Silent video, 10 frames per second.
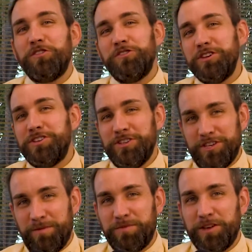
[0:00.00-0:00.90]
This is
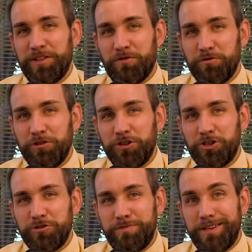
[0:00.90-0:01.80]
something that really
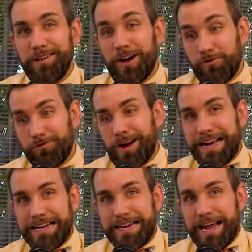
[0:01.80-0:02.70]
should be done
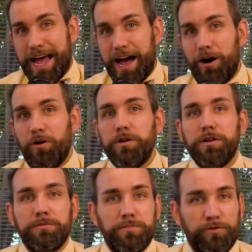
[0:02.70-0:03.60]
right now
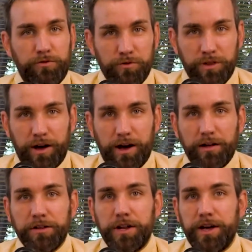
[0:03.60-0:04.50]
before the
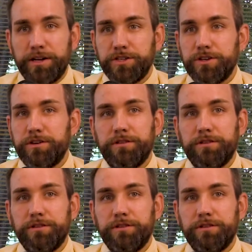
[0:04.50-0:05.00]
holidays,